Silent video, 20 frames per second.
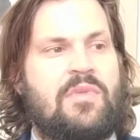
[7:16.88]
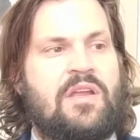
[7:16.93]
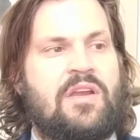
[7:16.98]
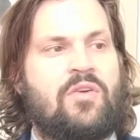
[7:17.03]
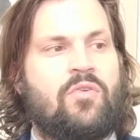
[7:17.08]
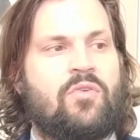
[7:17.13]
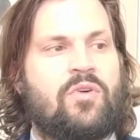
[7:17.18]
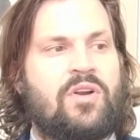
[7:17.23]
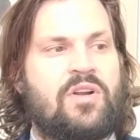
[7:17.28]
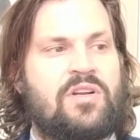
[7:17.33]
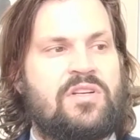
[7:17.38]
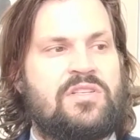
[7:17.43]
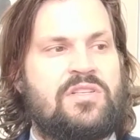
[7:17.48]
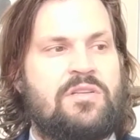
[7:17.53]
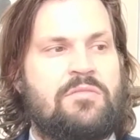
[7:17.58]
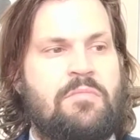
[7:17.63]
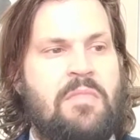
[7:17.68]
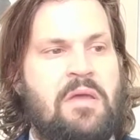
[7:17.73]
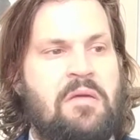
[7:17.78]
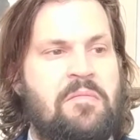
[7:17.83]
in order
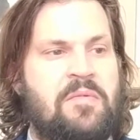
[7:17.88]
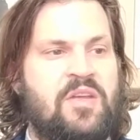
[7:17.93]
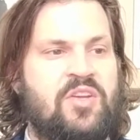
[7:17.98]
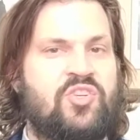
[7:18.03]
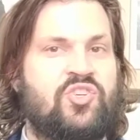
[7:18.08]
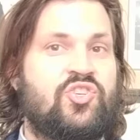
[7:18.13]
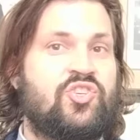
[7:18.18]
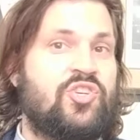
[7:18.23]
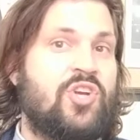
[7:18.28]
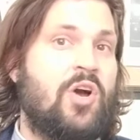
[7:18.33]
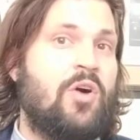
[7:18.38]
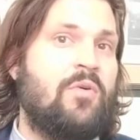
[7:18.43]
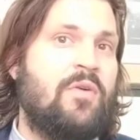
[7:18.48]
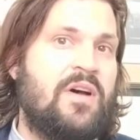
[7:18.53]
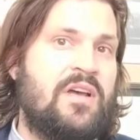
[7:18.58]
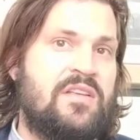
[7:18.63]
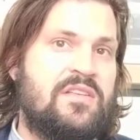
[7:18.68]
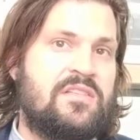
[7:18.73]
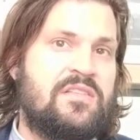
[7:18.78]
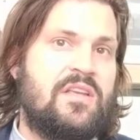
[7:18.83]
to maybe show
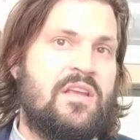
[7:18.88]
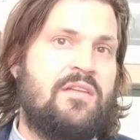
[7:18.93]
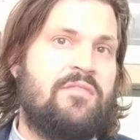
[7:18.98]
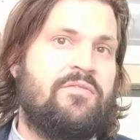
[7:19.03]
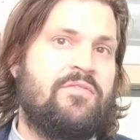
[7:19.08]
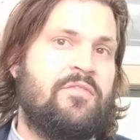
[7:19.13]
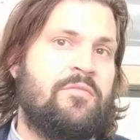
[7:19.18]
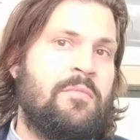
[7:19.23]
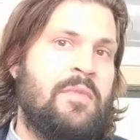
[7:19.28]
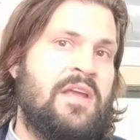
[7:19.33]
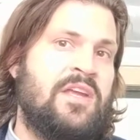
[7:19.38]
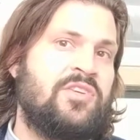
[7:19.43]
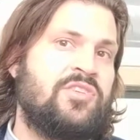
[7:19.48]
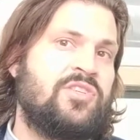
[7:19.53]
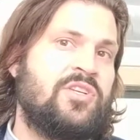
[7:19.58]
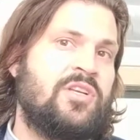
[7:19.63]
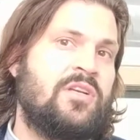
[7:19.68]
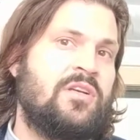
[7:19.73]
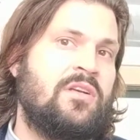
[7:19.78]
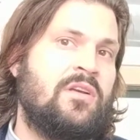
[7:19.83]
us
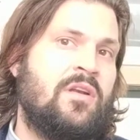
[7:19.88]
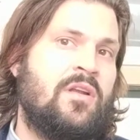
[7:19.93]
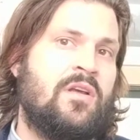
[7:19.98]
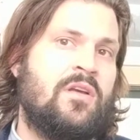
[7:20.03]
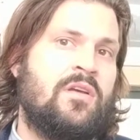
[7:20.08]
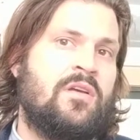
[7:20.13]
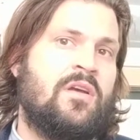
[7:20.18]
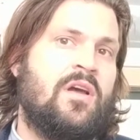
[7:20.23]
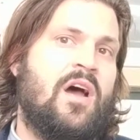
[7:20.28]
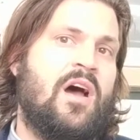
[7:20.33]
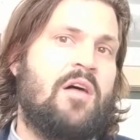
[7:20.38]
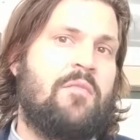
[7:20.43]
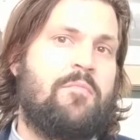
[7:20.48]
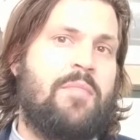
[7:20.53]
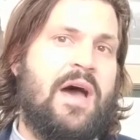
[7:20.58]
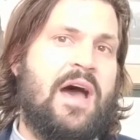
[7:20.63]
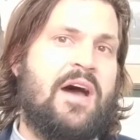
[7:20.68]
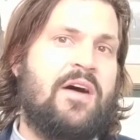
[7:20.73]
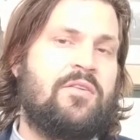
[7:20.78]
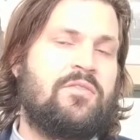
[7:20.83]
information
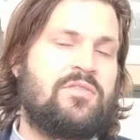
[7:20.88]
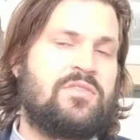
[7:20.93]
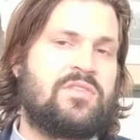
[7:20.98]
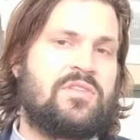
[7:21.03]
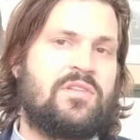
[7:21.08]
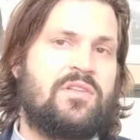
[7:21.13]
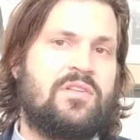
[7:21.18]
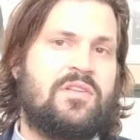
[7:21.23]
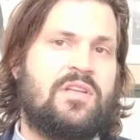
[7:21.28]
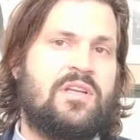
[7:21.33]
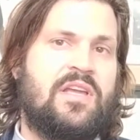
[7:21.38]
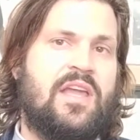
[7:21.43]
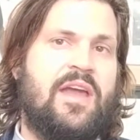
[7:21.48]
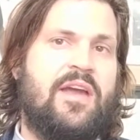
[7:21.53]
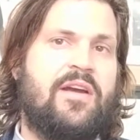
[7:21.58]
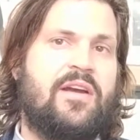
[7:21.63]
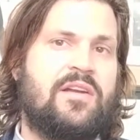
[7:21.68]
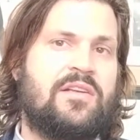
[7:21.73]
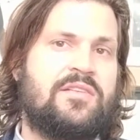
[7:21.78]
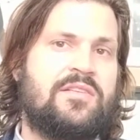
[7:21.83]
about the
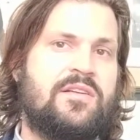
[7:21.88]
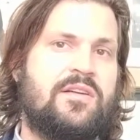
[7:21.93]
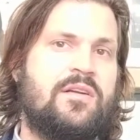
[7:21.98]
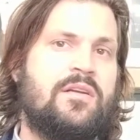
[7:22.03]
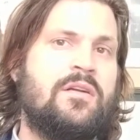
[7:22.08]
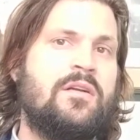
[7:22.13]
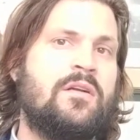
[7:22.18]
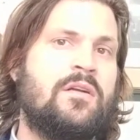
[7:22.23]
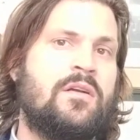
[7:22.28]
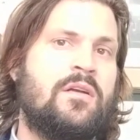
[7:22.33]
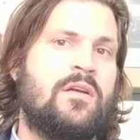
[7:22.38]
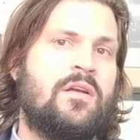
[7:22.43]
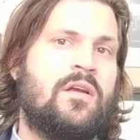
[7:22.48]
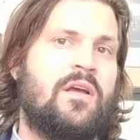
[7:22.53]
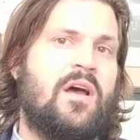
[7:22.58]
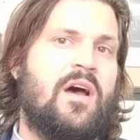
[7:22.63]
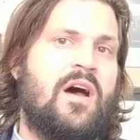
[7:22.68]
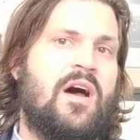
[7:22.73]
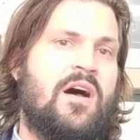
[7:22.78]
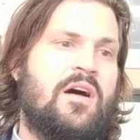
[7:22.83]
character,
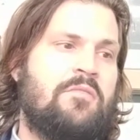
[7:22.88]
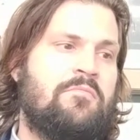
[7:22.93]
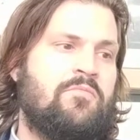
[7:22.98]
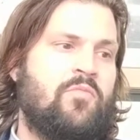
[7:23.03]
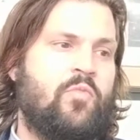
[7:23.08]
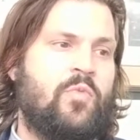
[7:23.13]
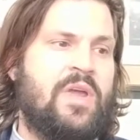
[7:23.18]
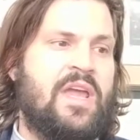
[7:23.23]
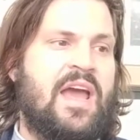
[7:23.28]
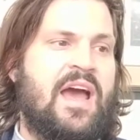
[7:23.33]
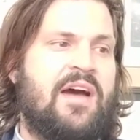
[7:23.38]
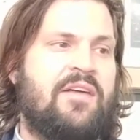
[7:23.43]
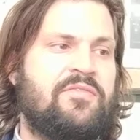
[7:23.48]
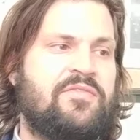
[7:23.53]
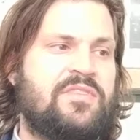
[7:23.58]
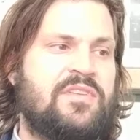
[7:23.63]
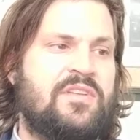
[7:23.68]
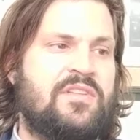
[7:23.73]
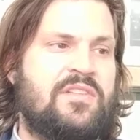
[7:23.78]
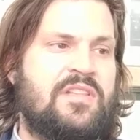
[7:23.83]
we
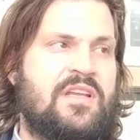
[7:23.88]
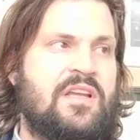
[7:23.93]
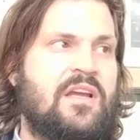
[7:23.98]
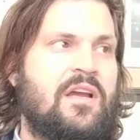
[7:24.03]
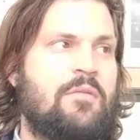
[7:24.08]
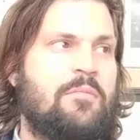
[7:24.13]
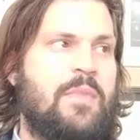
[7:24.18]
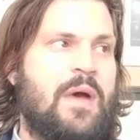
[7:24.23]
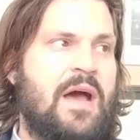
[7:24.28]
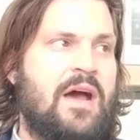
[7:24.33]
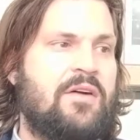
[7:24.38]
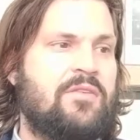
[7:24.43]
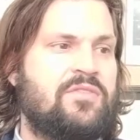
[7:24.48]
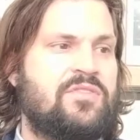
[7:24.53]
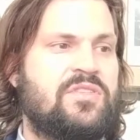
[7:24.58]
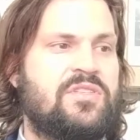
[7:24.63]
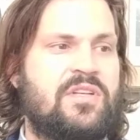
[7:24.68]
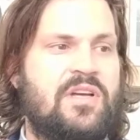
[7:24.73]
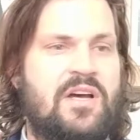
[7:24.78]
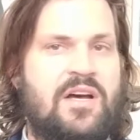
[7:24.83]
have to think
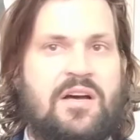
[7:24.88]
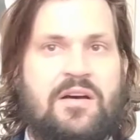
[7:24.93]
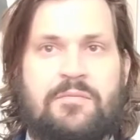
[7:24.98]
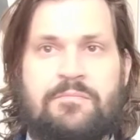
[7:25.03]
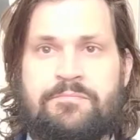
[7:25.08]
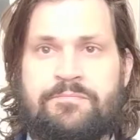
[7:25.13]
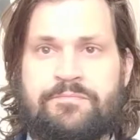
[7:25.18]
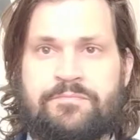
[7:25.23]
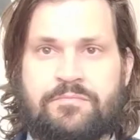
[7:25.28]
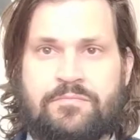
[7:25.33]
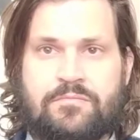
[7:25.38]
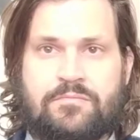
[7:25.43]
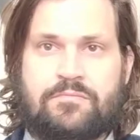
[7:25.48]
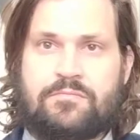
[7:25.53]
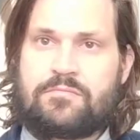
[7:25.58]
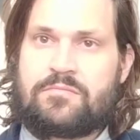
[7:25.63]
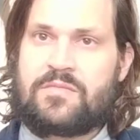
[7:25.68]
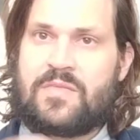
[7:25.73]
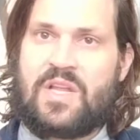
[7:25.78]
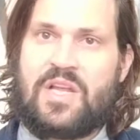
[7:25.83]
about
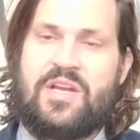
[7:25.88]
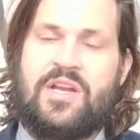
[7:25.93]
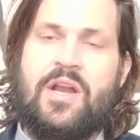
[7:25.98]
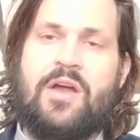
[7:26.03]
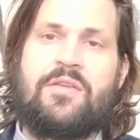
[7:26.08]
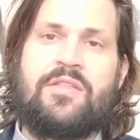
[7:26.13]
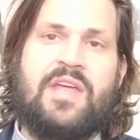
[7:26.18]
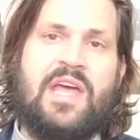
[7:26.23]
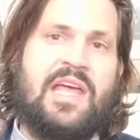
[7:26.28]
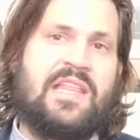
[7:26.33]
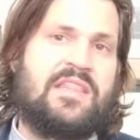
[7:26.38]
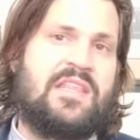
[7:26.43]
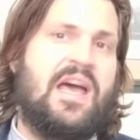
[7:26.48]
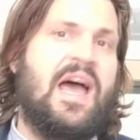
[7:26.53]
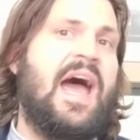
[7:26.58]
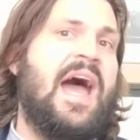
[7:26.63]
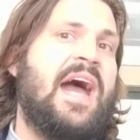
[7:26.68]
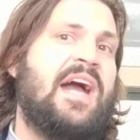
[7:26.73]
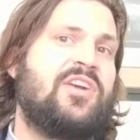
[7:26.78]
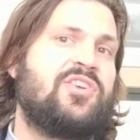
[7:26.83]

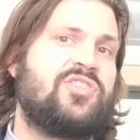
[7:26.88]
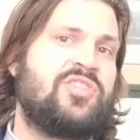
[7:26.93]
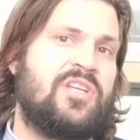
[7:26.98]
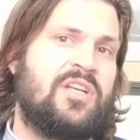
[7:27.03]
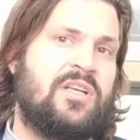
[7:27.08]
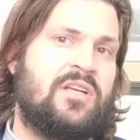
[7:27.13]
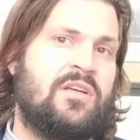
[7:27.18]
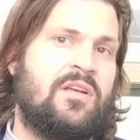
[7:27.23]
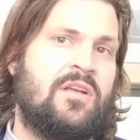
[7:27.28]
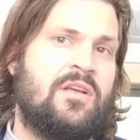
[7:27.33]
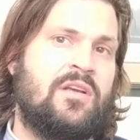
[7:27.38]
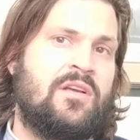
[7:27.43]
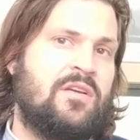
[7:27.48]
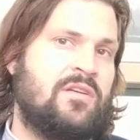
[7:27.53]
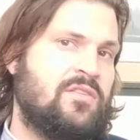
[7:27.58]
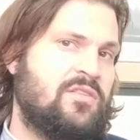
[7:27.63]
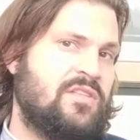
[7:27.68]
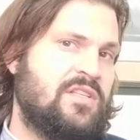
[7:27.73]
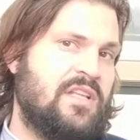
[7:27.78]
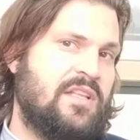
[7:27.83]
the action
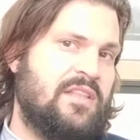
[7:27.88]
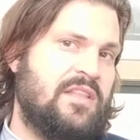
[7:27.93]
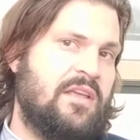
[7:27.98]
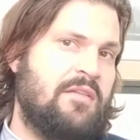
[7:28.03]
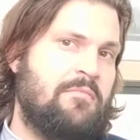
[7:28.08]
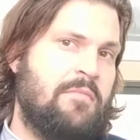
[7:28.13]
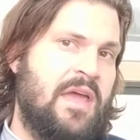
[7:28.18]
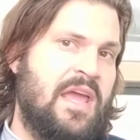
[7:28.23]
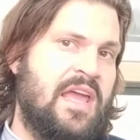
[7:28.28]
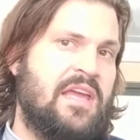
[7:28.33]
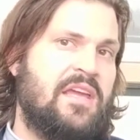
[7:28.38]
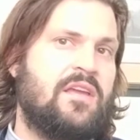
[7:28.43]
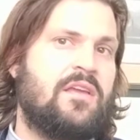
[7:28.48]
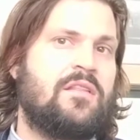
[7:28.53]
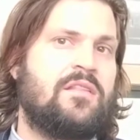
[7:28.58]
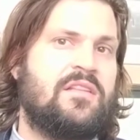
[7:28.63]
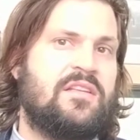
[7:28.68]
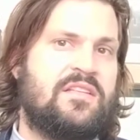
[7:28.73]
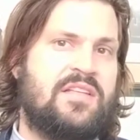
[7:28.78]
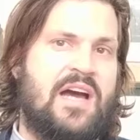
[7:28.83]
that they
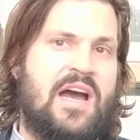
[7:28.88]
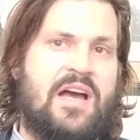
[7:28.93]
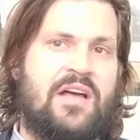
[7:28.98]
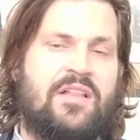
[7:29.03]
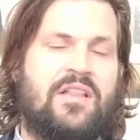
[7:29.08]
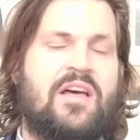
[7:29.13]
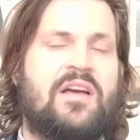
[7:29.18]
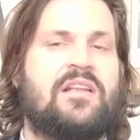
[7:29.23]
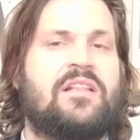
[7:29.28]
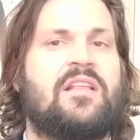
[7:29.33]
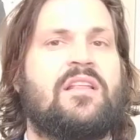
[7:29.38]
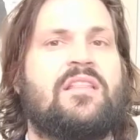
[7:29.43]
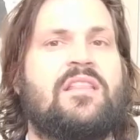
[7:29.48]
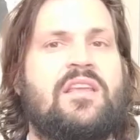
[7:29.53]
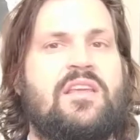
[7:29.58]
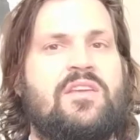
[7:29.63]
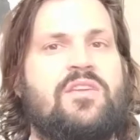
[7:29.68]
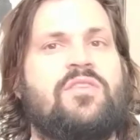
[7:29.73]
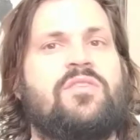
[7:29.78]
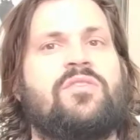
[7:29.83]
make, the dialogue that
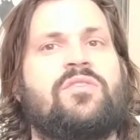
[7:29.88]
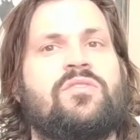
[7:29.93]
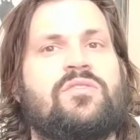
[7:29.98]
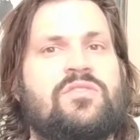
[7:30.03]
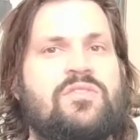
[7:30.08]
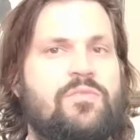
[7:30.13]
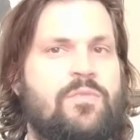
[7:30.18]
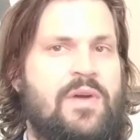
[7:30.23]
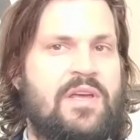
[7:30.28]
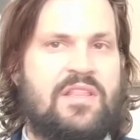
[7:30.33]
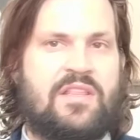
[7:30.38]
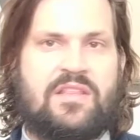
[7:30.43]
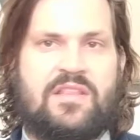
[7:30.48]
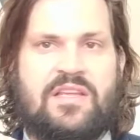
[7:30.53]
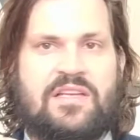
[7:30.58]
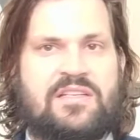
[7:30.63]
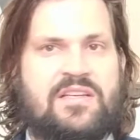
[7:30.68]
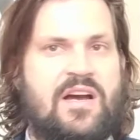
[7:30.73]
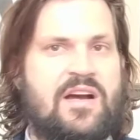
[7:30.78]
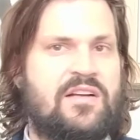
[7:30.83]
they use, the way that
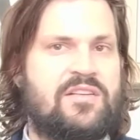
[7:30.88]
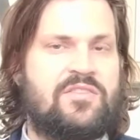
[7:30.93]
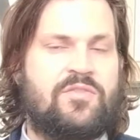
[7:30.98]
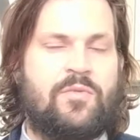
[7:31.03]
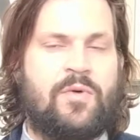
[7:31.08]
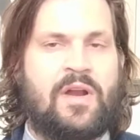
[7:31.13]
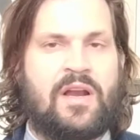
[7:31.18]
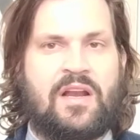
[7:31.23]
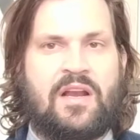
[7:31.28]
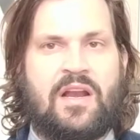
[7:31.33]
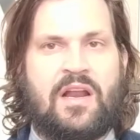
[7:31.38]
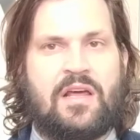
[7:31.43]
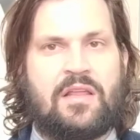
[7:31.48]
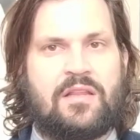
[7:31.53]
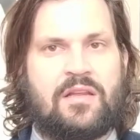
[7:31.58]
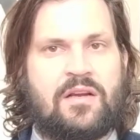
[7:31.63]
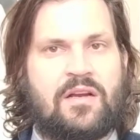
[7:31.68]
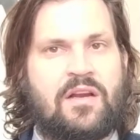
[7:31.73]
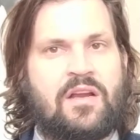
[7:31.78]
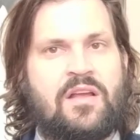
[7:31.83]
they talk to one
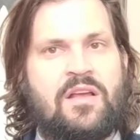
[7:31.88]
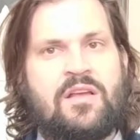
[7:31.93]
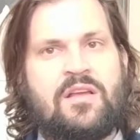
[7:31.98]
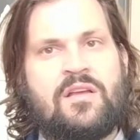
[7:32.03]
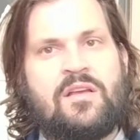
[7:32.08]
another.